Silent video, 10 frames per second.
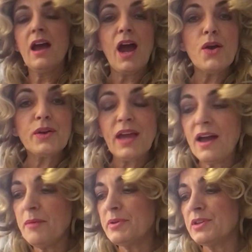Our
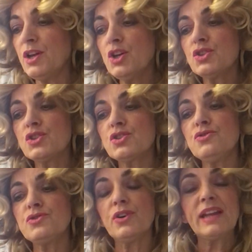cabin
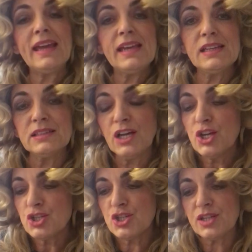stood on a hill
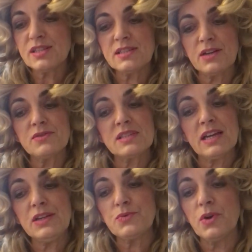just
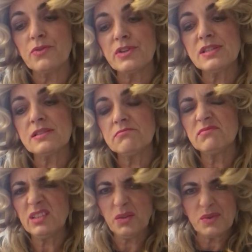outside Walrus.
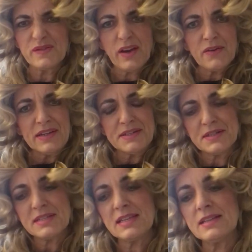It was very
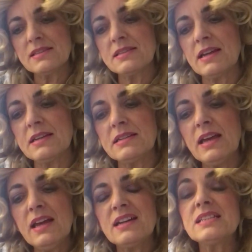dirty inside
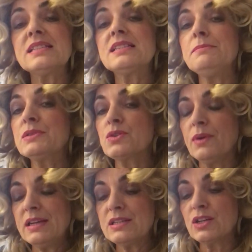and it seemed
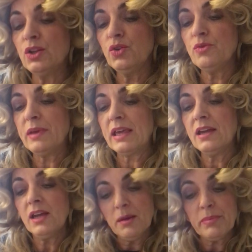quite gloomy,
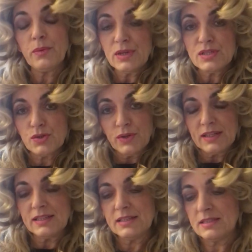but we soon
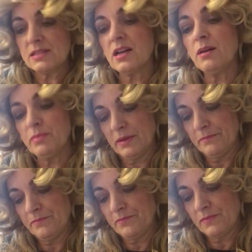cleaned it up.
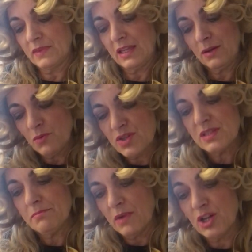It
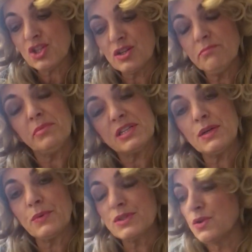wasn't much, but
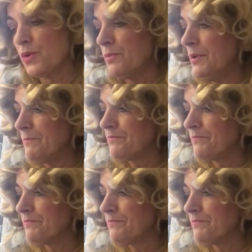it was home.